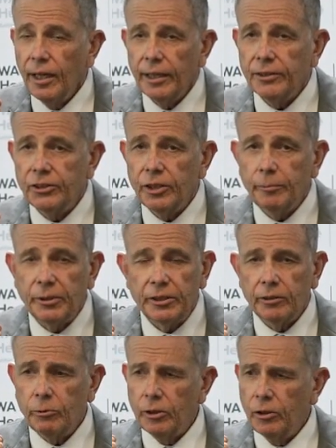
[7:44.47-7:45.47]
and the GP
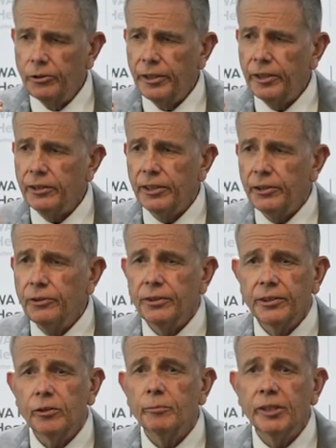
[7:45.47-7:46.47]
says, well, who the hell are you to
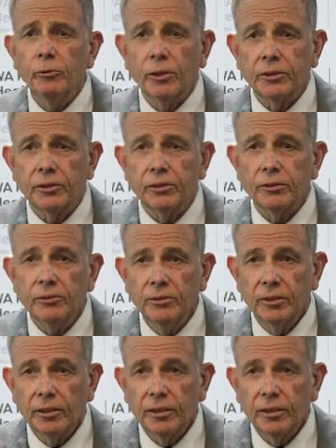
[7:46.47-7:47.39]
tell me what to do?